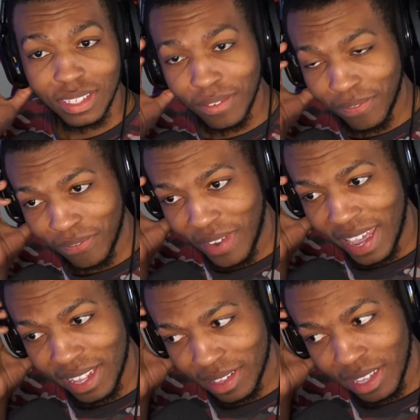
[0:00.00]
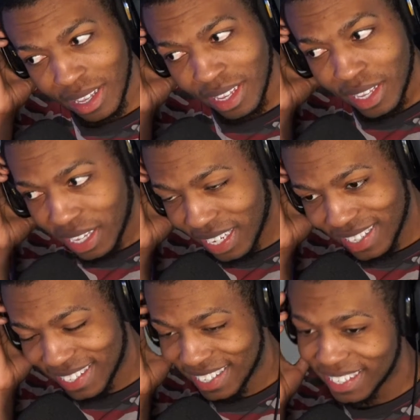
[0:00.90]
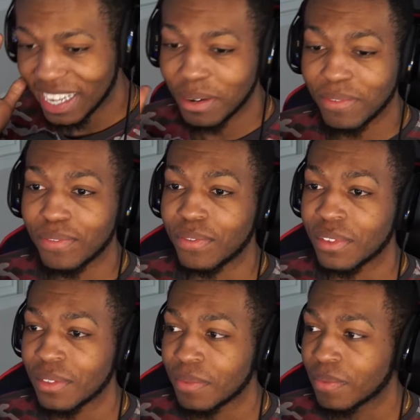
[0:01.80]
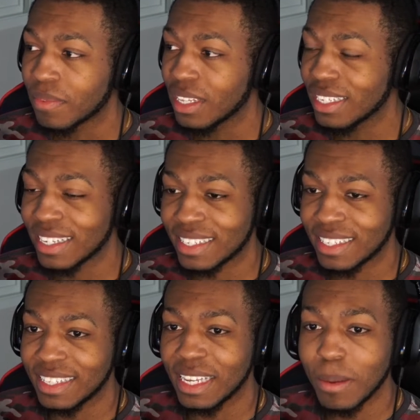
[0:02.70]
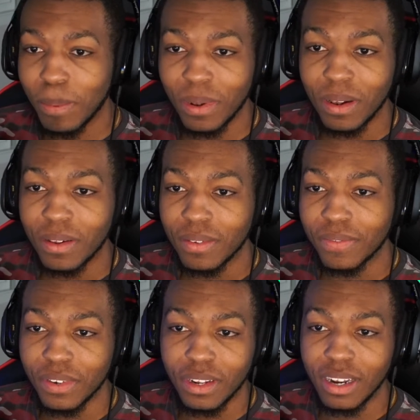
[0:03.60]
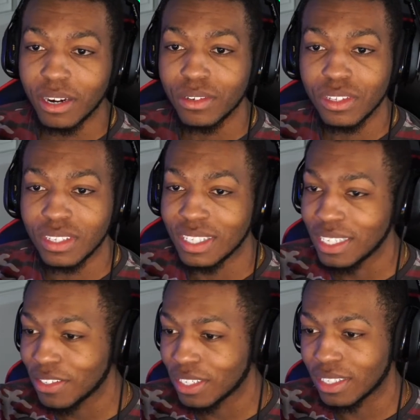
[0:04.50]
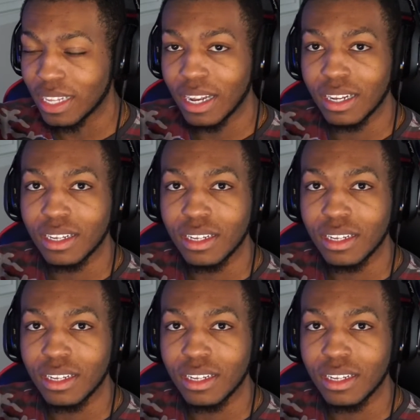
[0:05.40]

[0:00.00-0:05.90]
The fight itself is a staple for the Naruto series, dog.